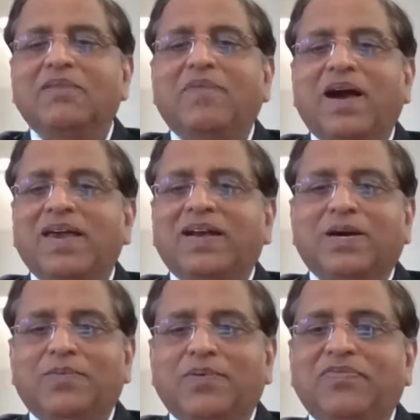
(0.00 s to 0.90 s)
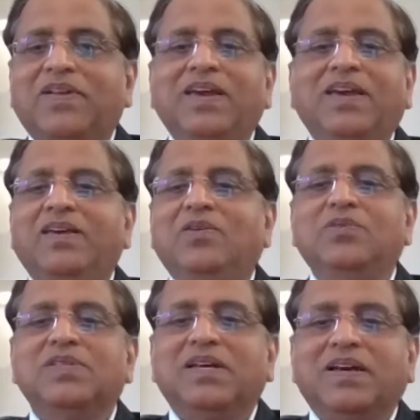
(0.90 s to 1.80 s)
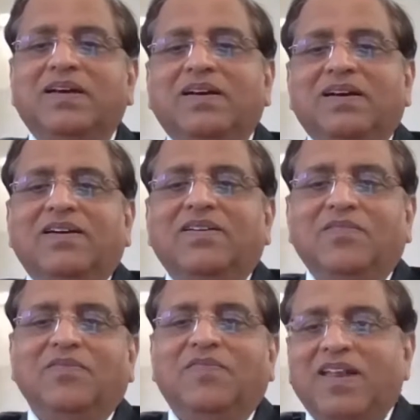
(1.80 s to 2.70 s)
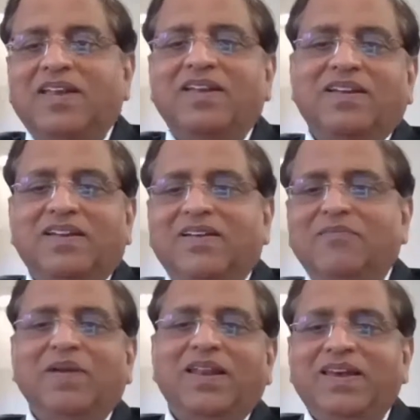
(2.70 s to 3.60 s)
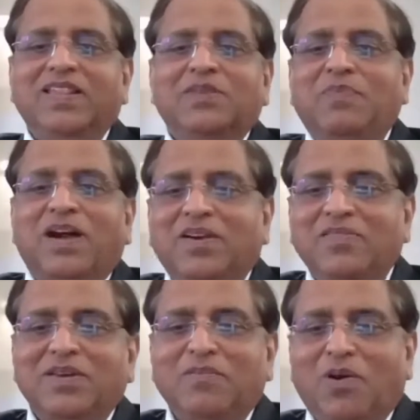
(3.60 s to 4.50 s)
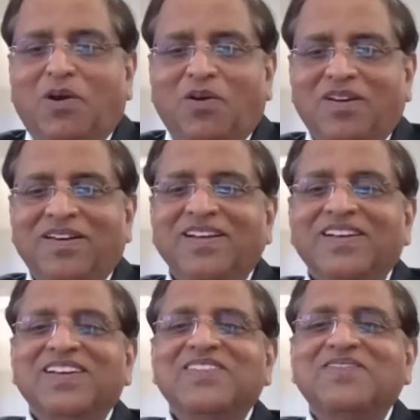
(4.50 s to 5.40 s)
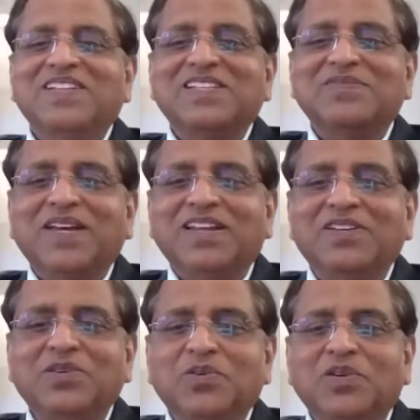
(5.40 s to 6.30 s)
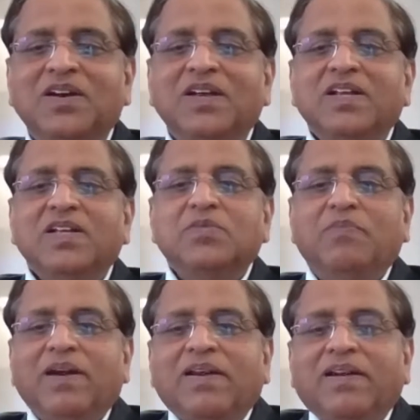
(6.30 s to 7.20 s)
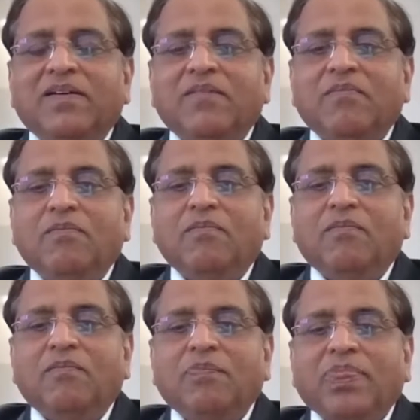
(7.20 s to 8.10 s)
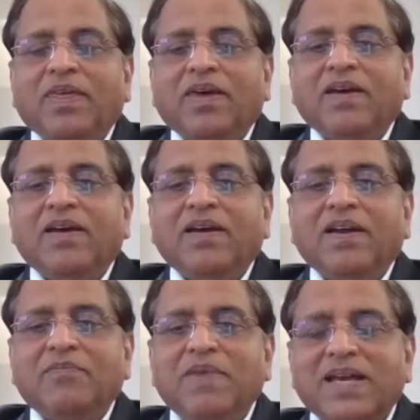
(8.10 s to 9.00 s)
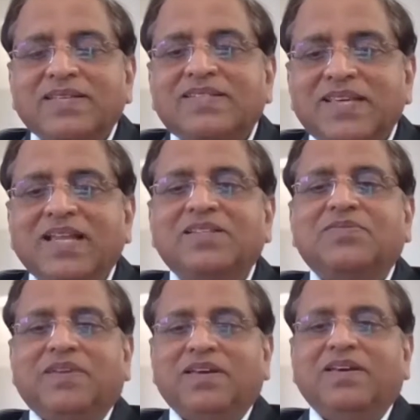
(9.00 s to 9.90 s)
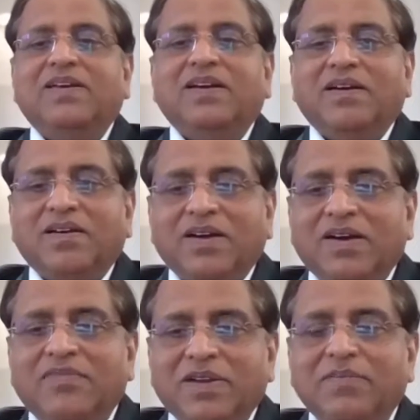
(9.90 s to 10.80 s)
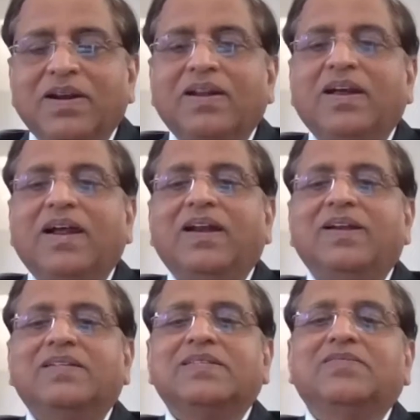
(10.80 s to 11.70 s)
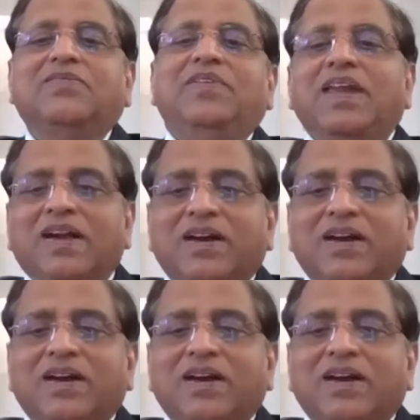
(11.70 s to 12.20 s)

buy a cup of tea using 1/1,000,000th part of the bond which has been issued. But it makes sense for the government, and it's very